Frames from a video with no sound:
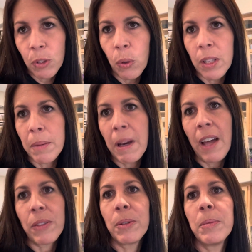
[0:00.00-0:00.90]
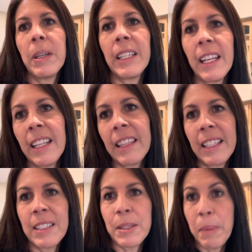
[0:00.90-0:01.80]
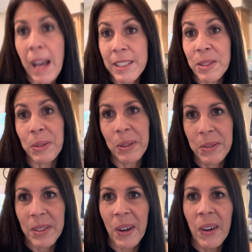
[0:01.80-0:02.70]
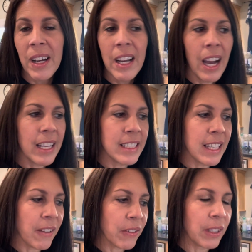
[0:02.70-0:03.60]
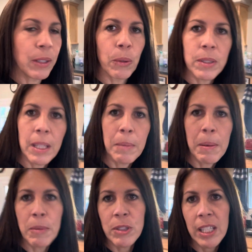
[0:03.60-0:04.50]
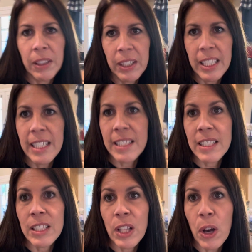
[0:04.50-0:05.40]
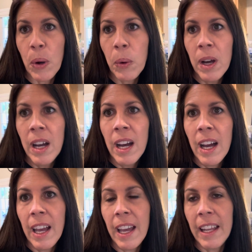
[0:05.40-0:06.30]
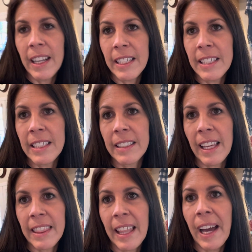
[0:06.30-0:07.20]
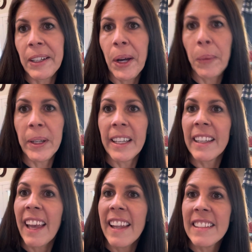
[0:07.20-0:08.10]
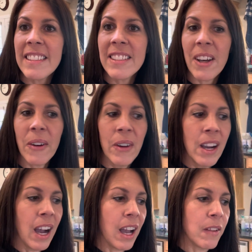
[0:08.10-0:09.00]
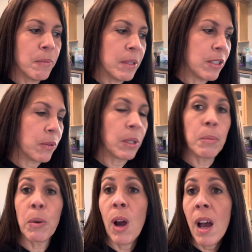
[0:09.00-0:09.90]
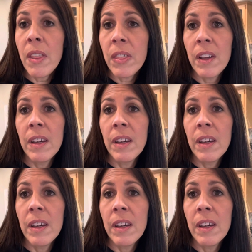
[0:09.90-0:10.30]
to the bathroom and getting things to pass through. So I definitely noticed that my motility is slow, and I need to get that going again. So I've been doing broth,